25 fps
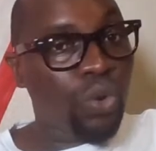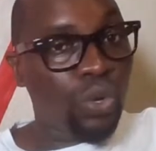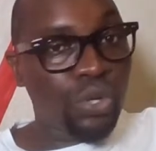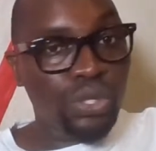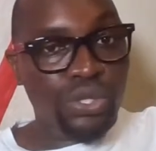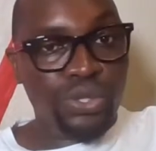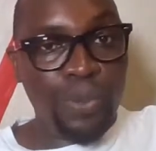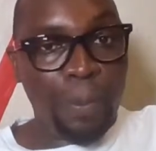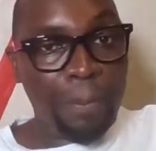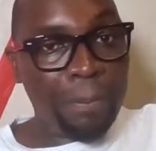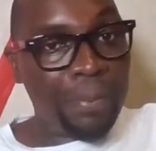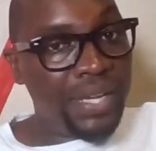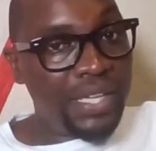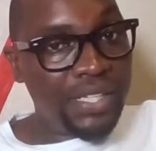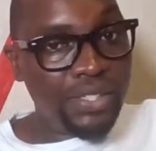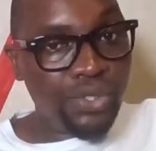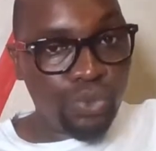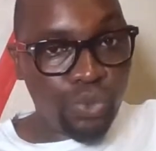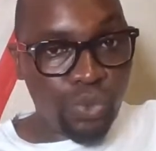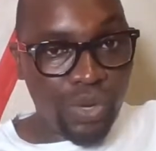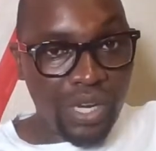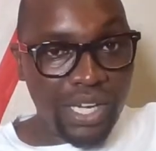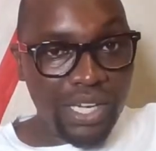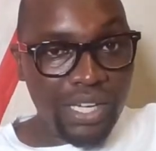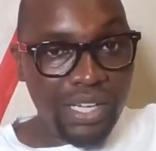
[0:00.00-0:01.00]
also
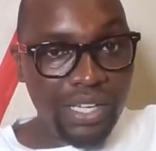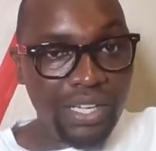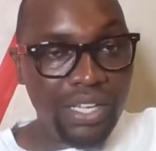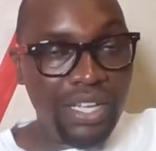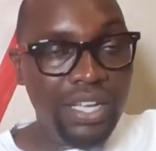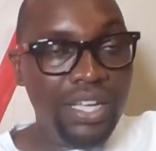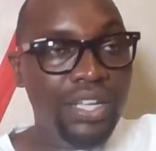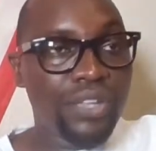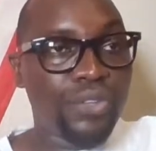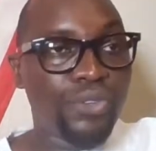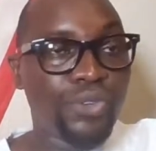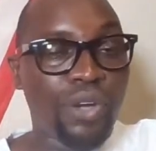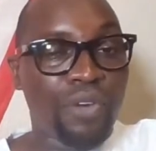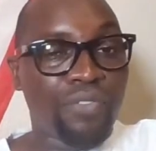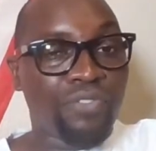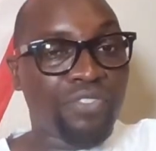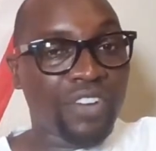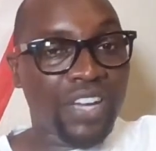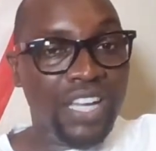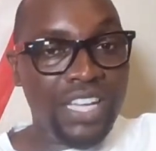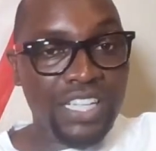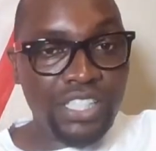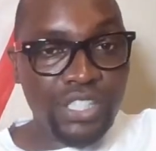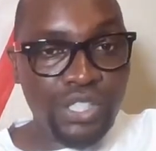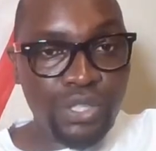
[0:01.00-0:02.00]
pays well. You're
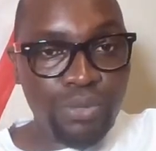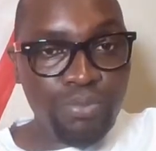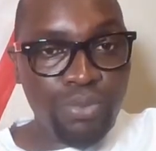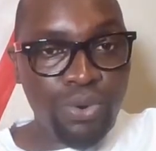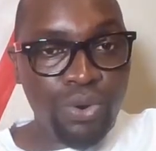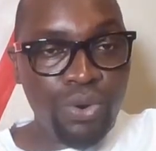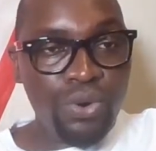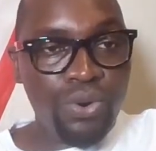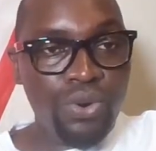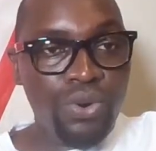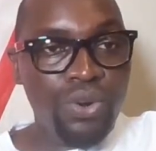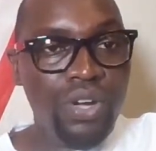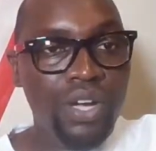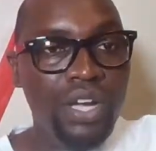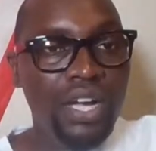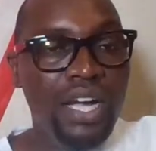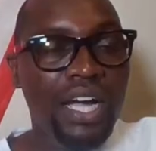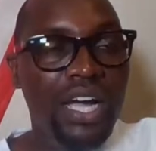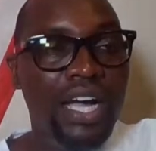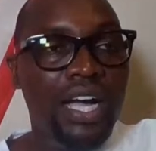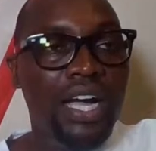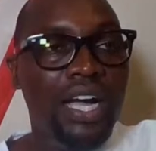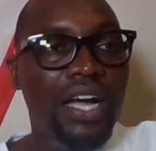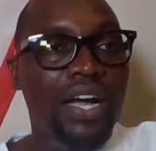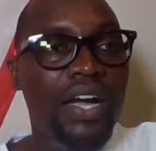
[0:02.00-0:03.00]
flexible,
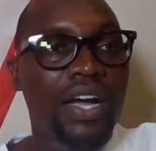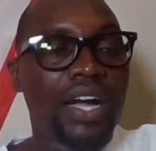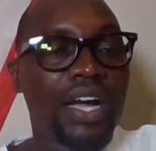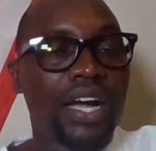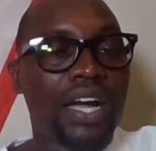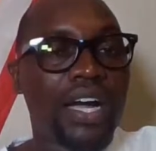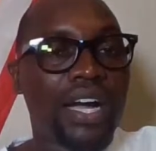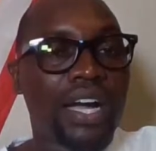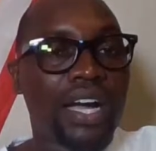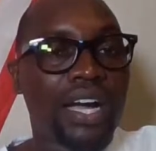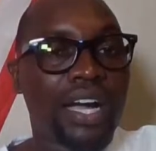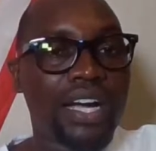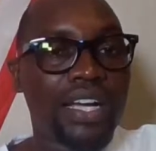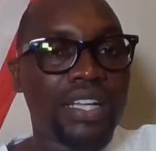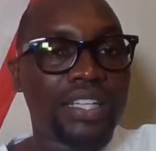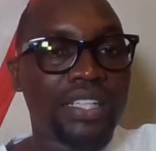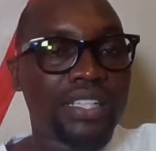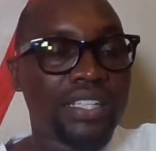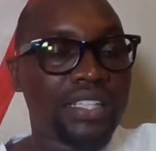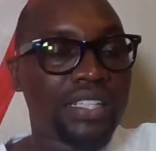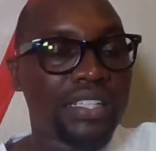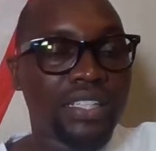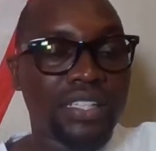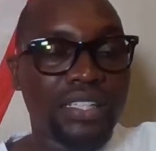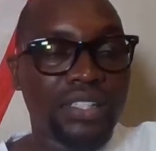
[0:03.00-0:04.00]

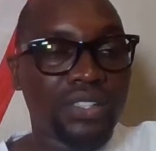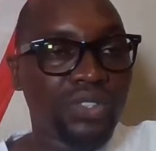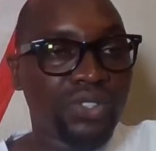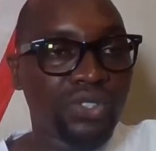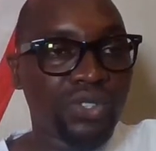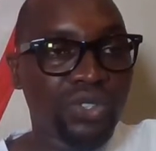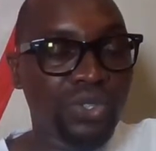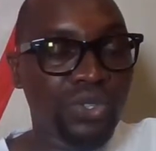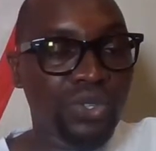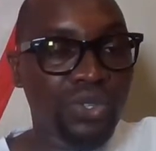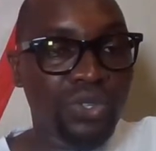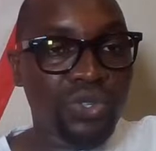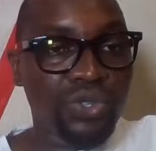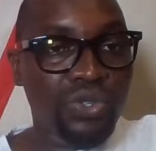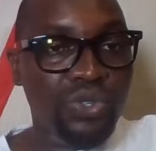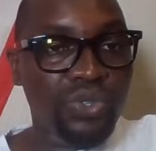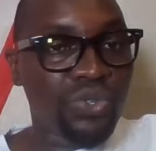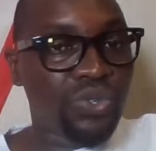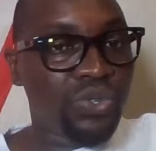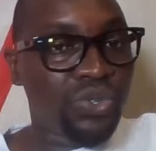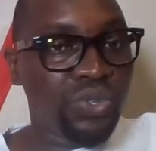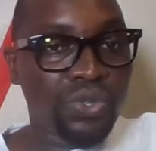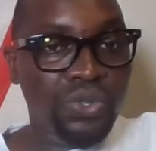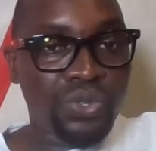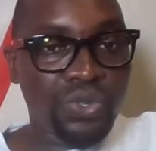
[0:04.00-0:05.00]
and
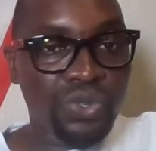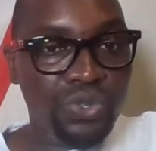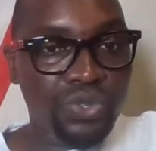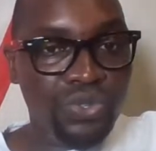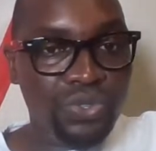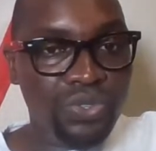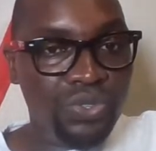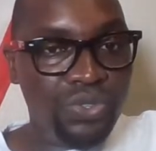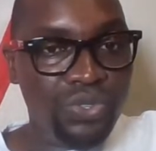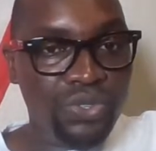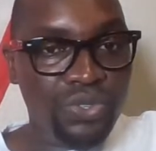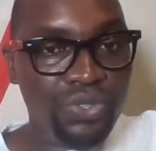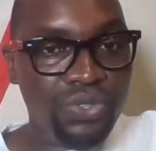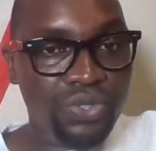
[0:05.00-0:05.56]
you